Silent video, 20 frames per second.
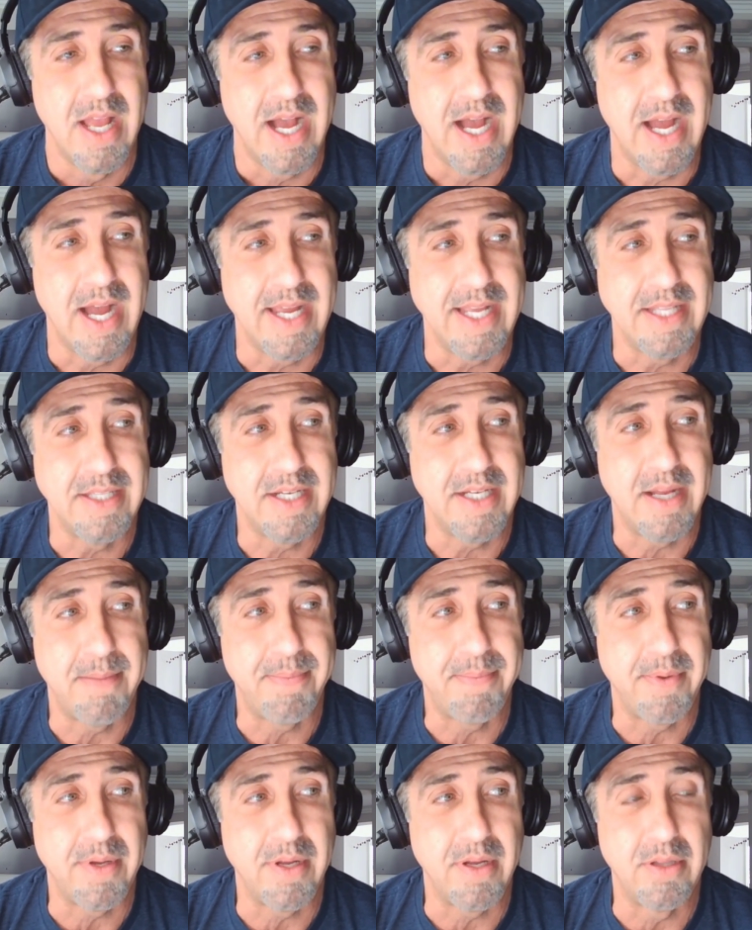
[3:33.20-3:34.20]
I ended up
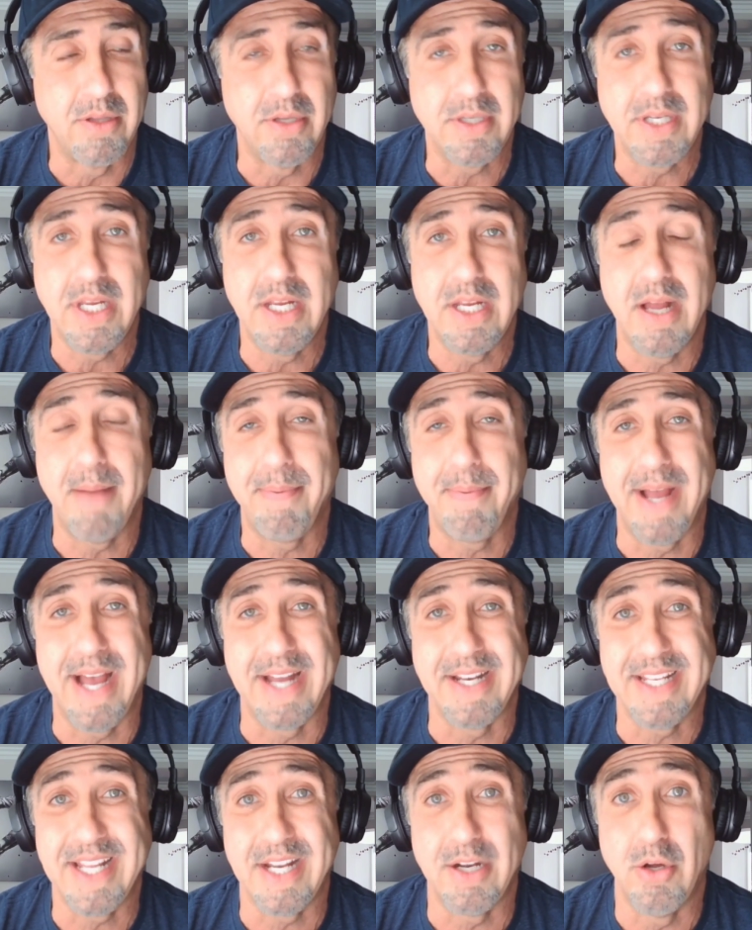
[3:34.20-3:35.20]
looking up how
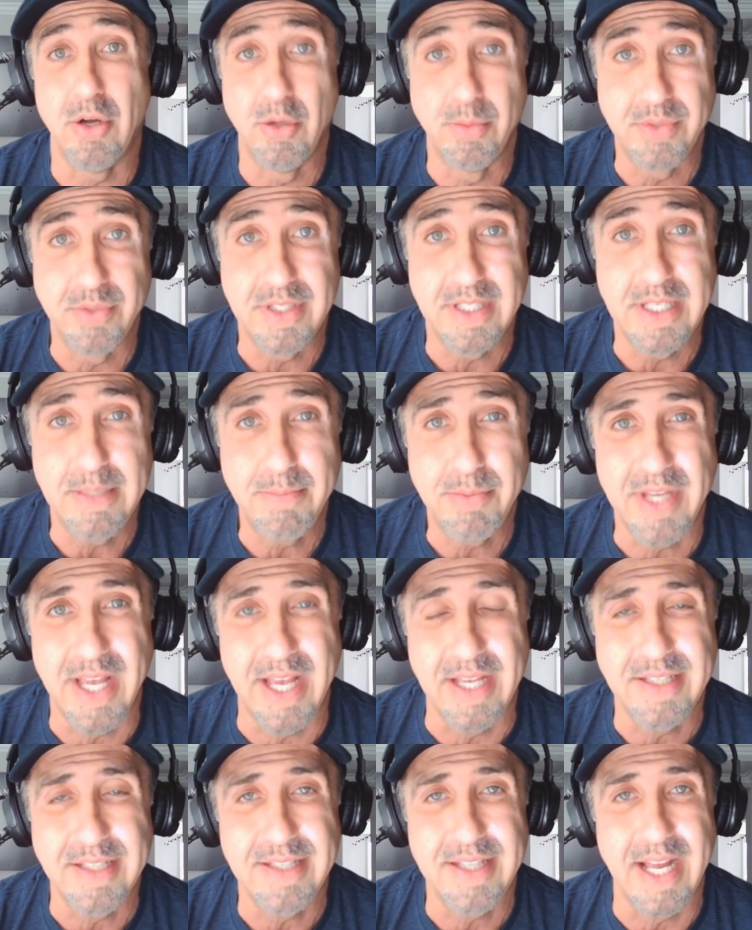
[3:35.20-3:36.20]
to get a home sleep
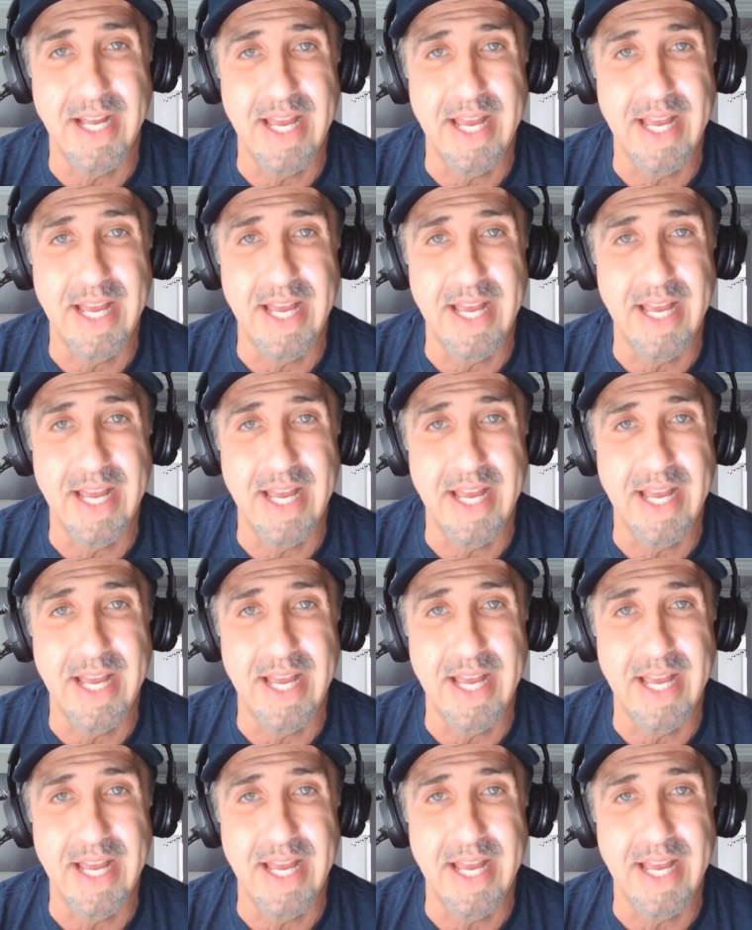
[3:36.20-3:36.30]
test.